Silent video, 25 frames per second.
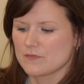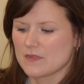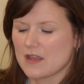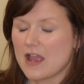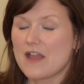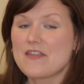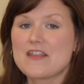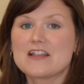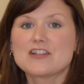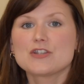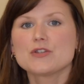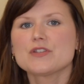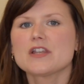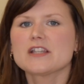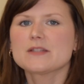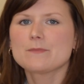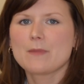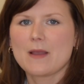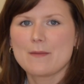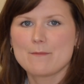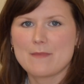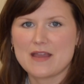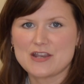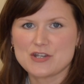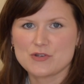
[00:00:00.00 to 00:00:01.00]
And they do this
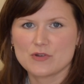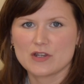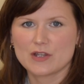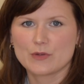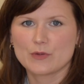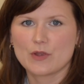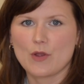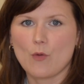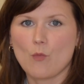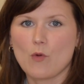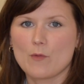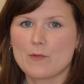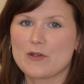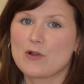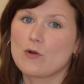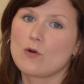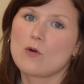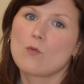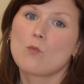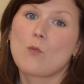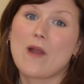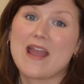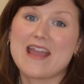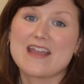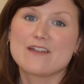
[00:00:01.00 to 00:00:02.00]
by measuring what we call
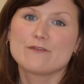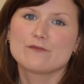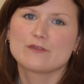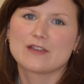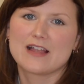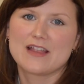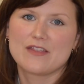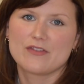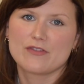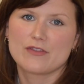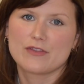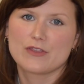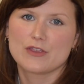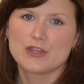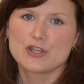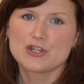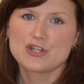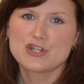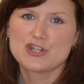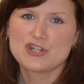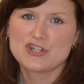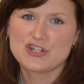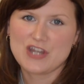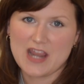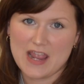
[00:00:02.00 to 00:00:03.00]
a wavelength
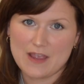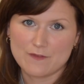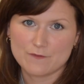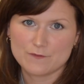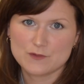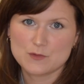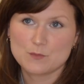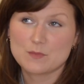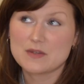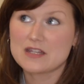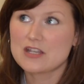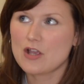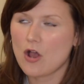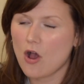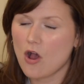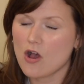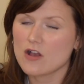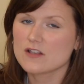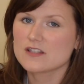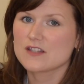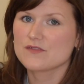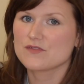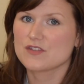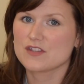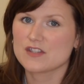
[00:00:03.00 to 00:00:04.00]
shift
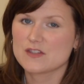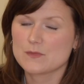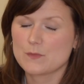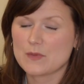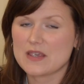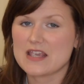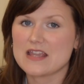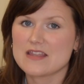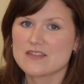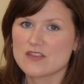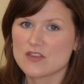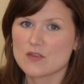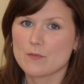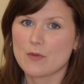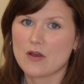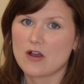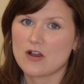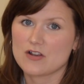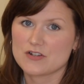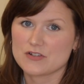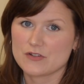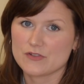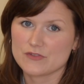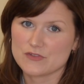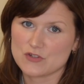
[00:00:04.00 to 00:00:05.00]
because of the speed that the
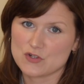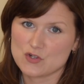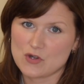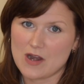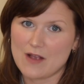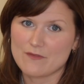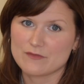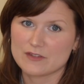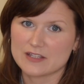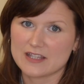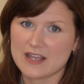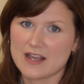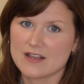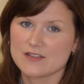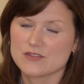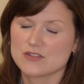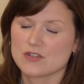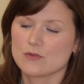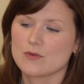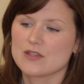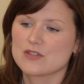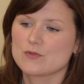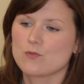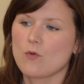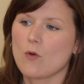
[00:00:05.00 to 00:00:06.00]
particles are traveling at.
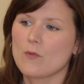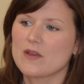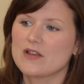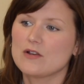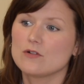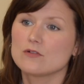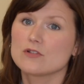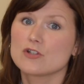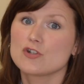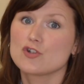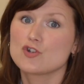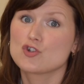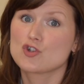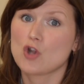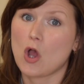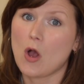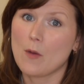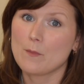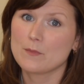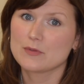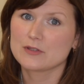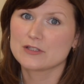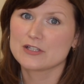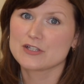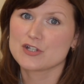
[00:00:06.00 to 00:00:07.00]
So it's what we call a
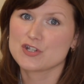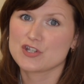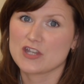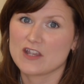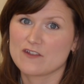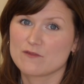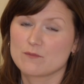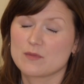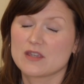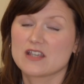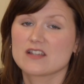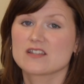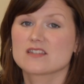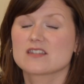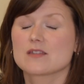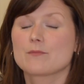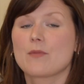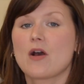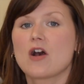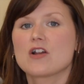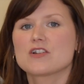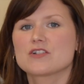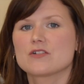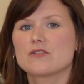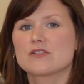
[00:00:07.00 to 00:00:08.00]
Doppler shift because the
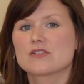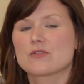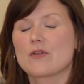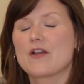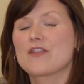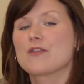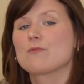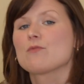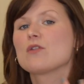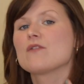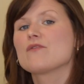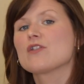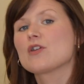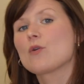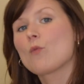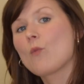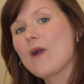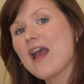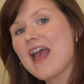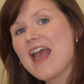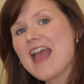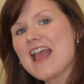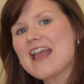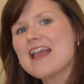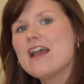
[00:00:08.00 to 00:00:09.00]
particles are either moving
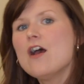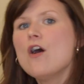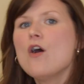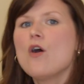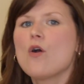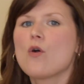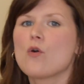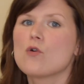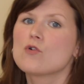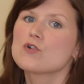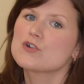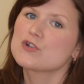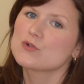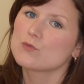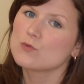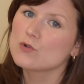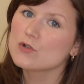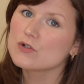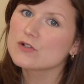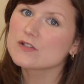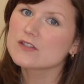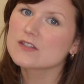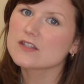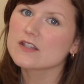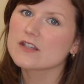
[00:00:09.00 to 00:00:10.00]
away or
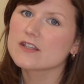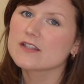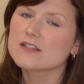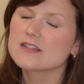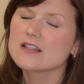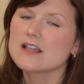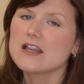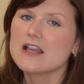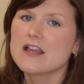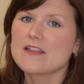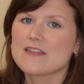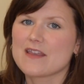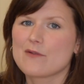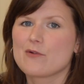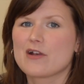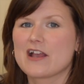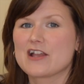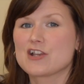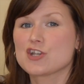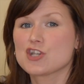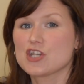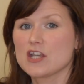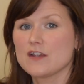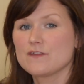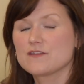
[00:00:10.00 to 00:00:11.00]
towards us, they will
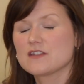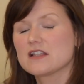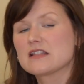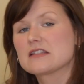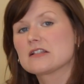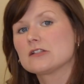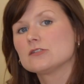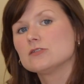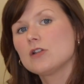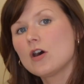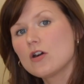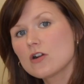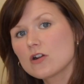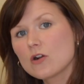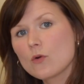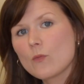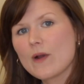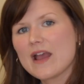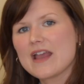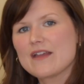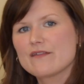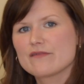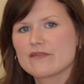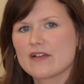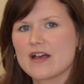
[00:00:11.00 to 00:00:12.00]
get shifted to longer
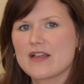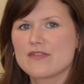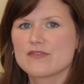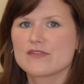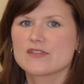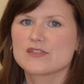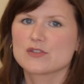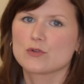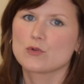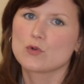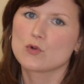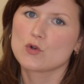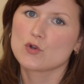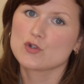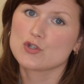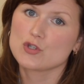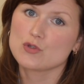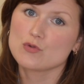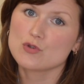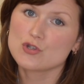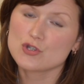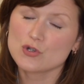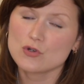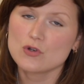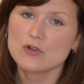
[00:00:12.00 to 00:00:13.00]
wavelengths or to
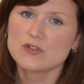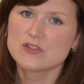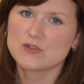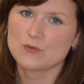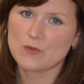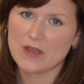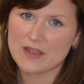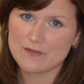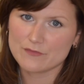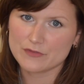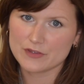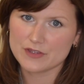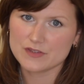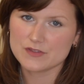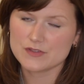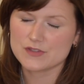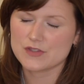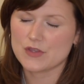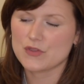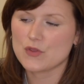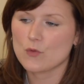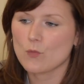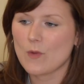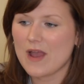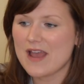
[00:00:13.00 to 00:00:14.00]
shorter wavelengths.
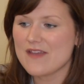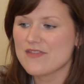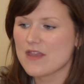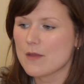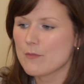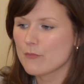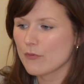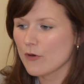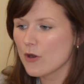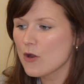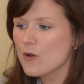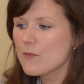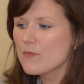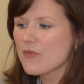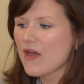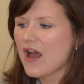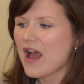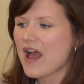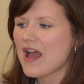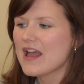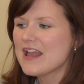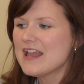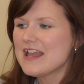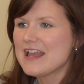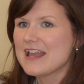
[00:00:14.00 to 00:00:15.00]
And the way they probe
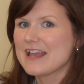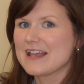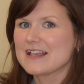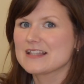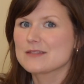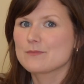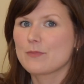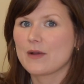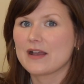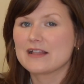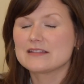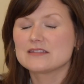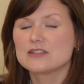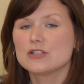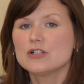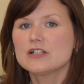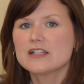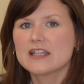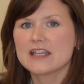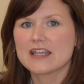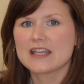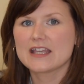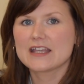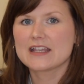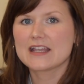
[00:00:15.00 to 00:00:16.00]
that is by
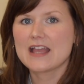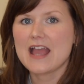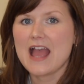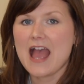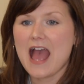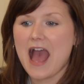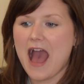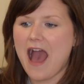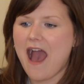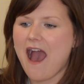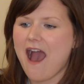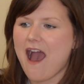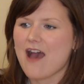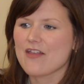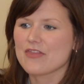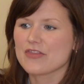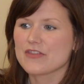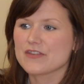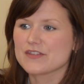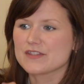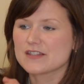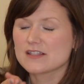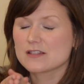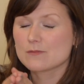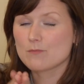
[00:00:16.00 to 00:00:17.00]
looking at
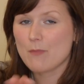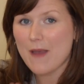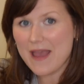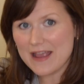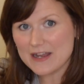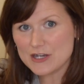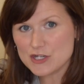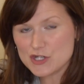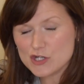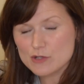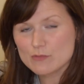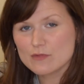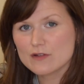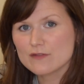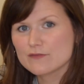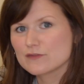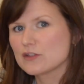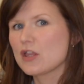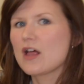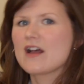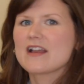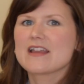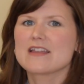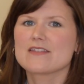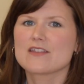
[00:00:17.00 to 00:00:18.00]
the spectrum of
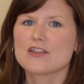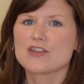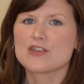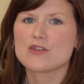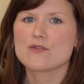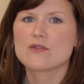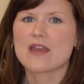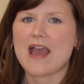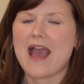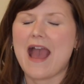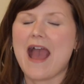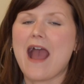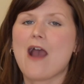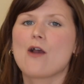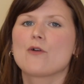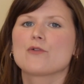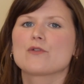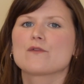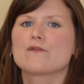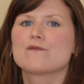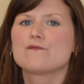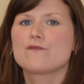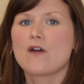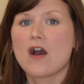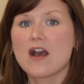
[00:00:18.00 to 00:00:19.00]
light that you get
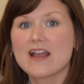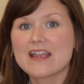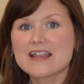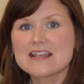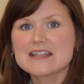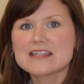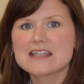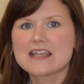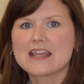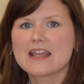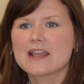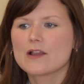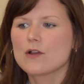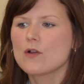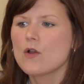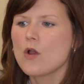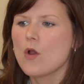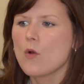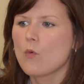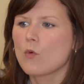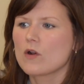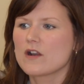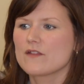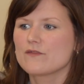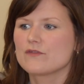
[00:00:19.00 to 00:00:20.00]
out, finding
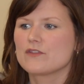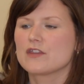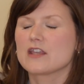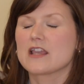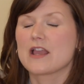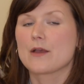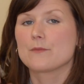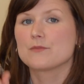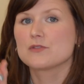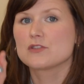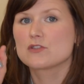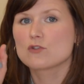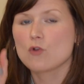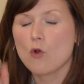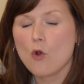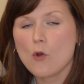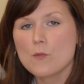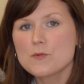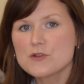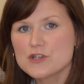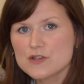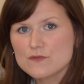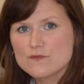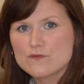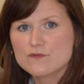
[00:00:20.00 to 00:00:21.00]
one of the
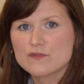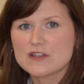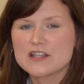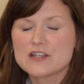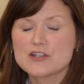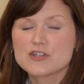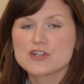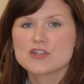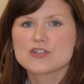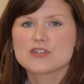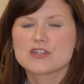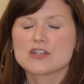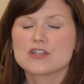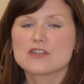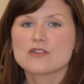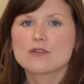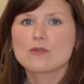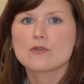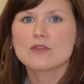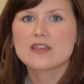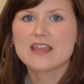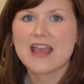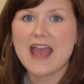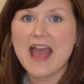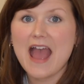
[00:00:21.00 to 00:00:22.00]
absorption features that
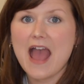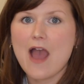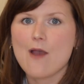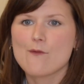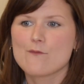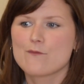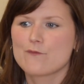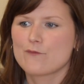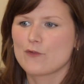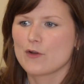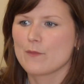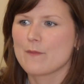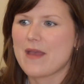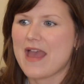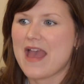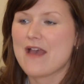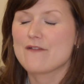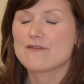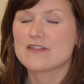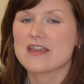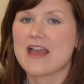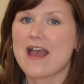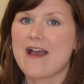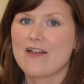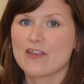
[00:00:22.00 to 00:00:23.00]
you get from
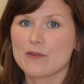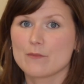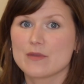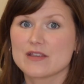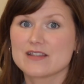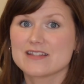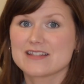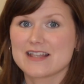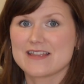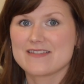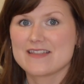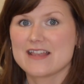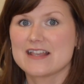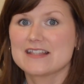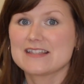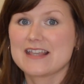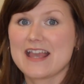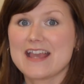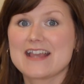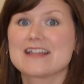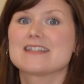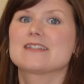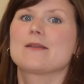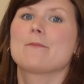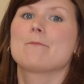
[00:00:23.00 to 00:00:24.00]
heavier elements, in this
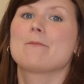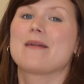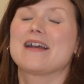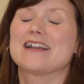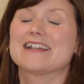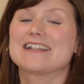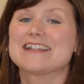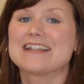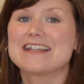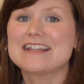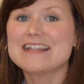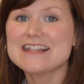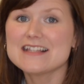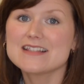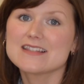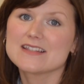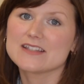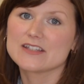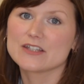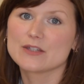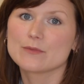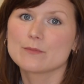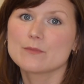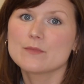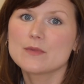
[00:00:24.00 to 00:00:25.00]
case,
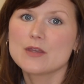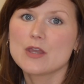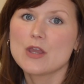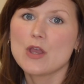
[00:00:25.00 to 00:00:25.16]
magnesium,